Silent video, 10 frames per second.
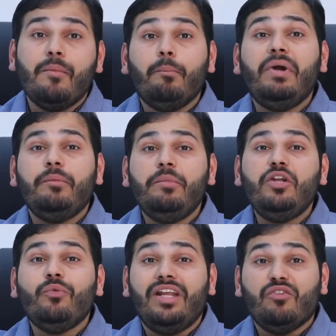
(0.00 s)
But
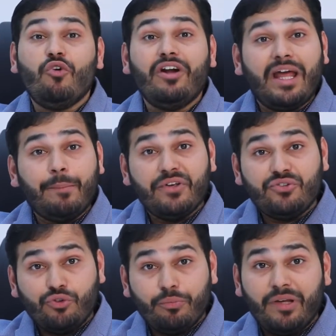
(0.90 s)
meanwhile, what happens
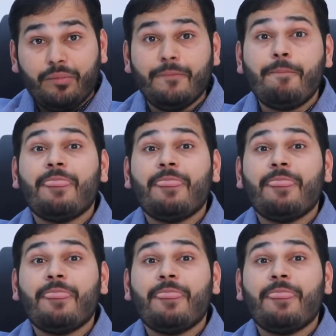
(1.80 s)
to baby?